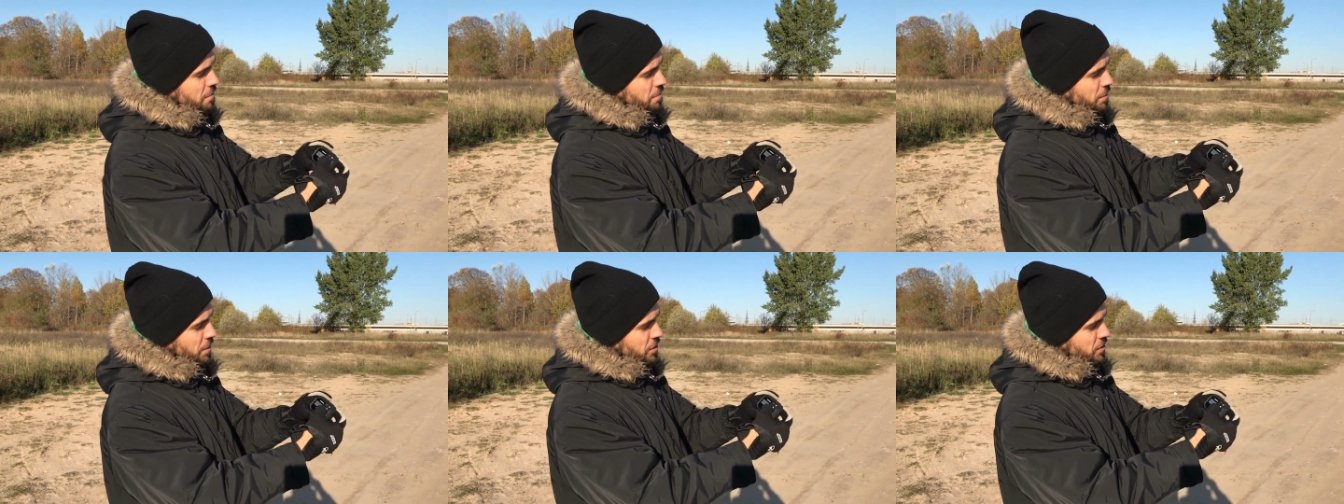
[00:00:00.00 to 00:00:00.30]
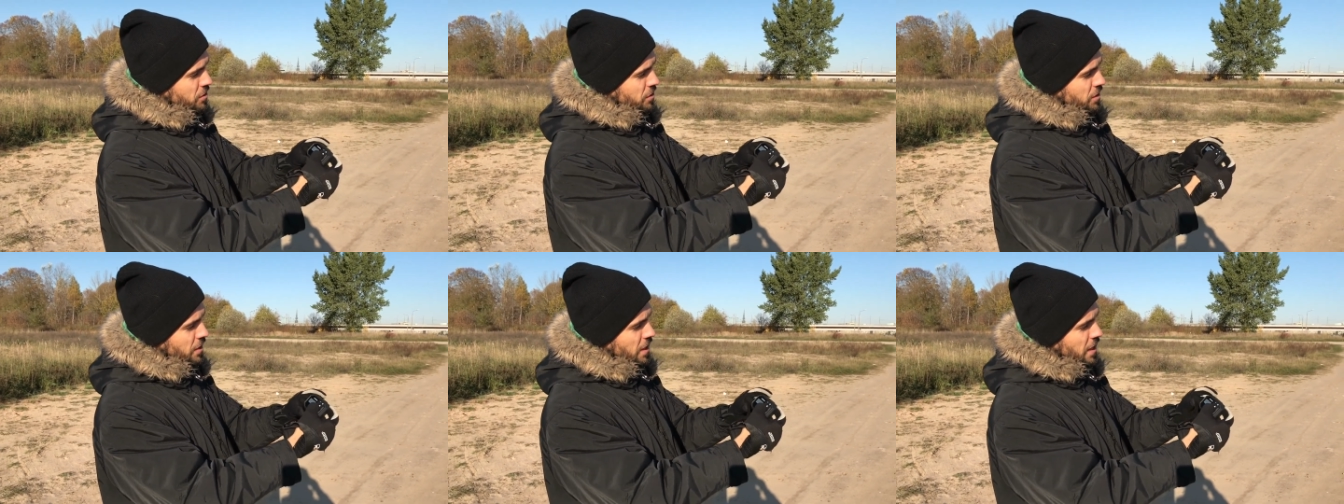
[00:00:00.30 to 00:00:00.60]

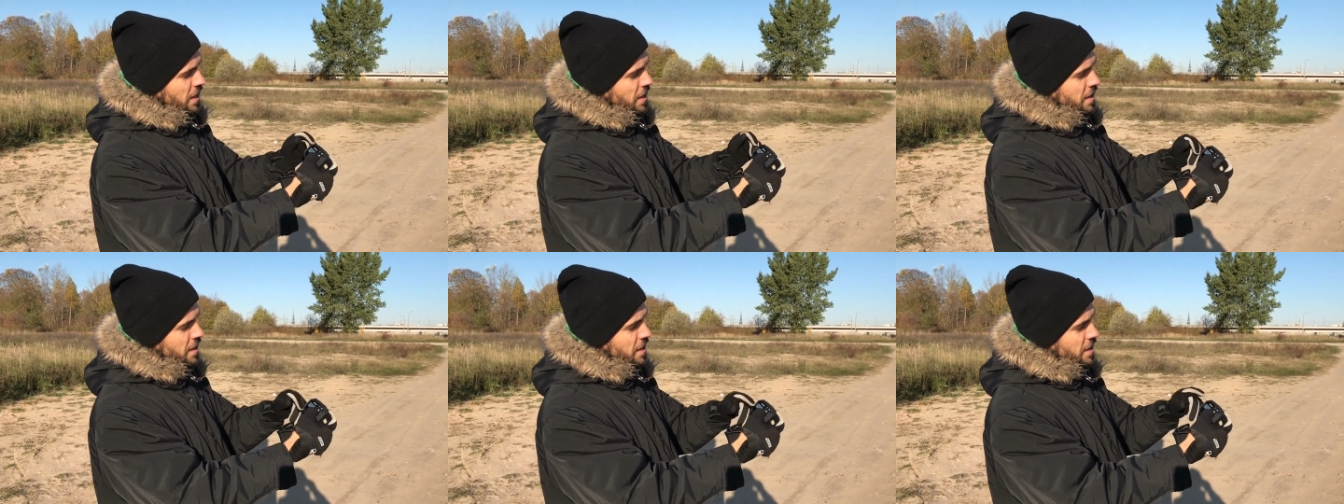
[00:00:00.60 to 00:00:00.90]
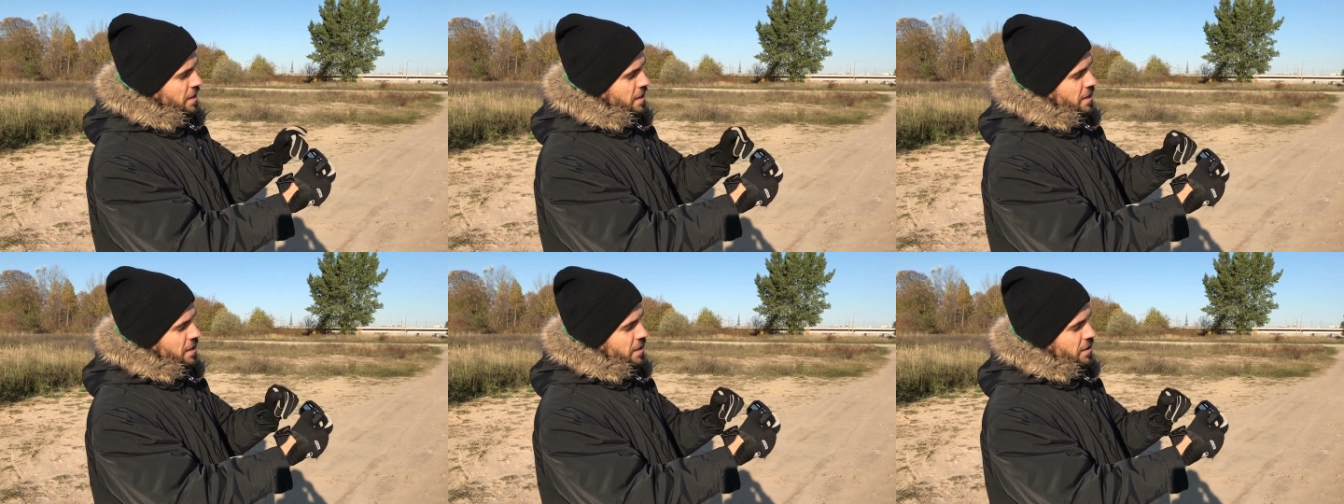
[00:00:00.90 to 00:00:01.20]
Press OK.
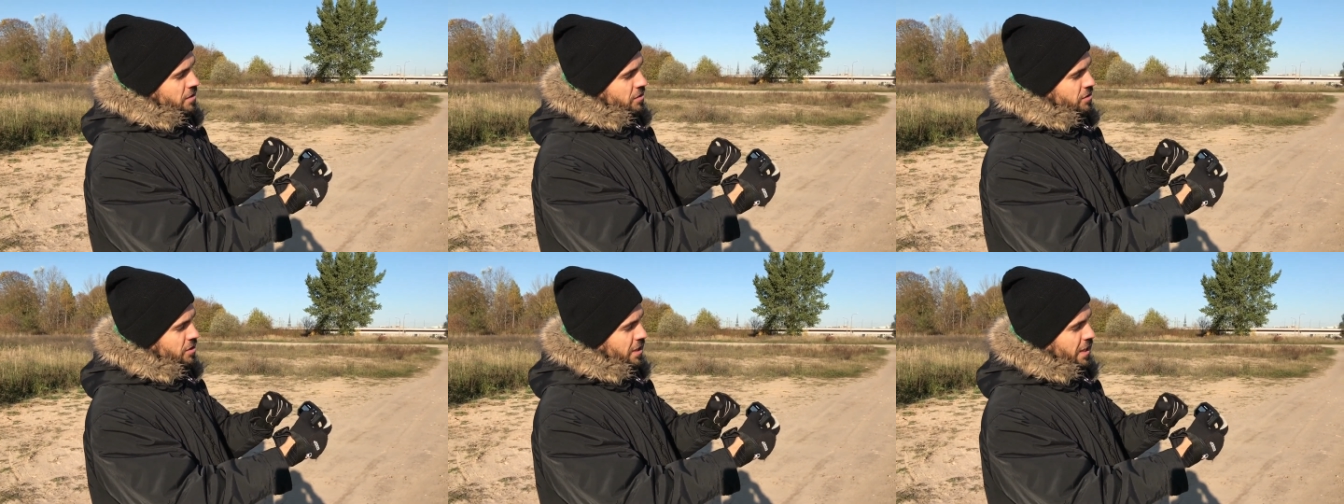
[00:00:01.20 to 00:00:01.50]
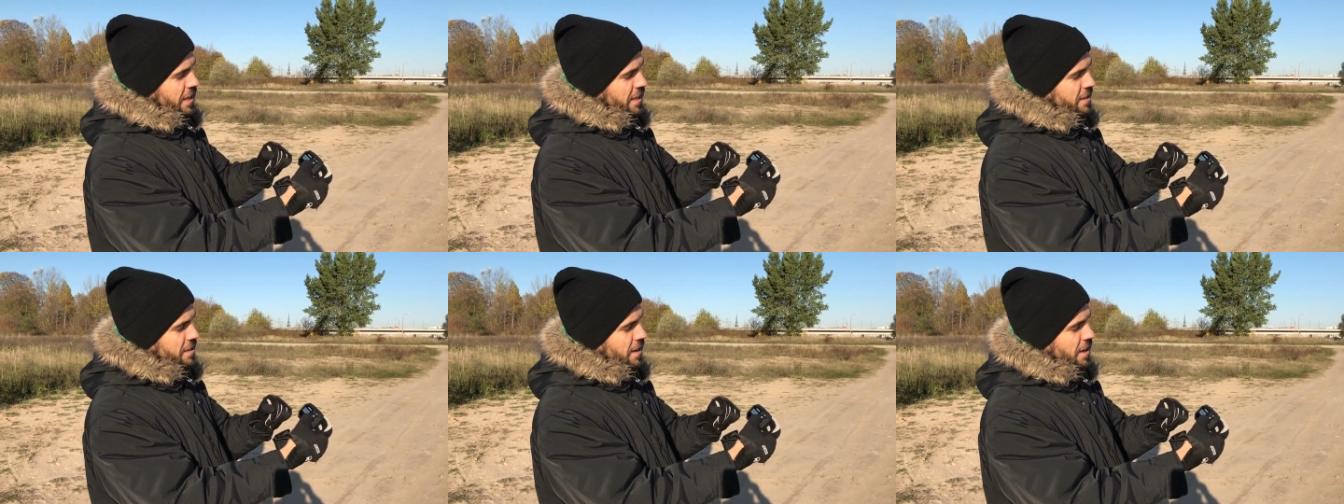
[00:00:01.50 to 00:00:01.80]

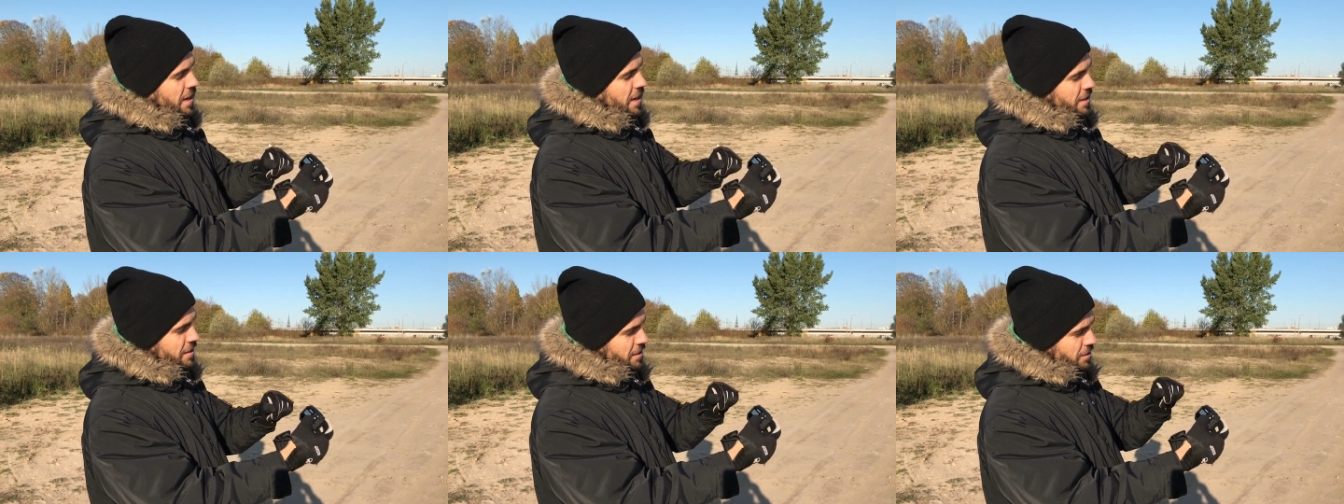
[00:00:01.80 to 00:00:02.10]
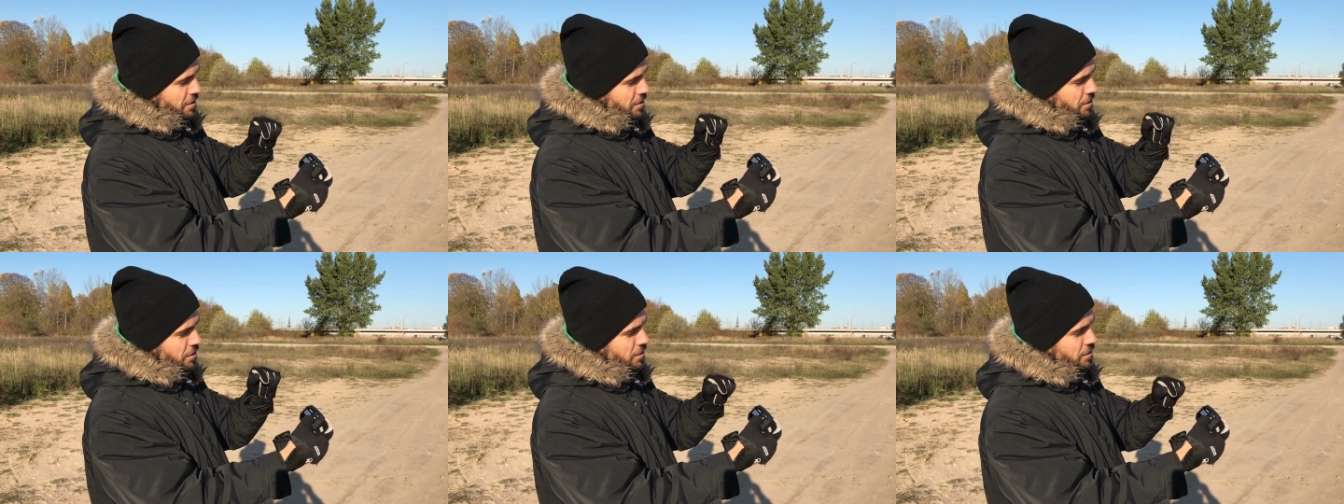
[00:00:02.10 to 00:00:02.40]
Select the
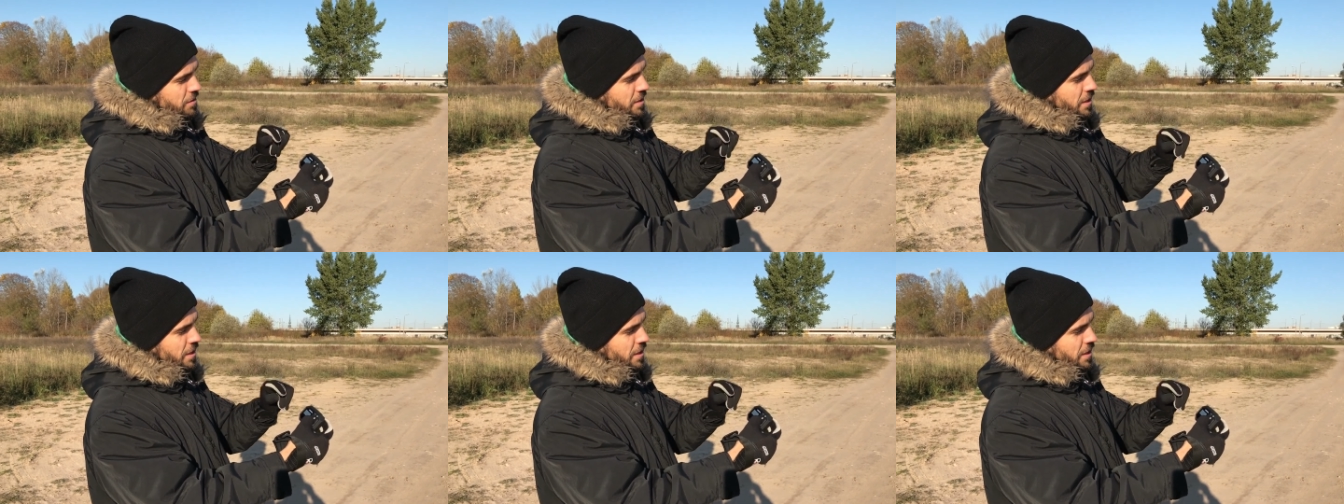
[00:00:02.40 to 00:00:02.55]
altitude.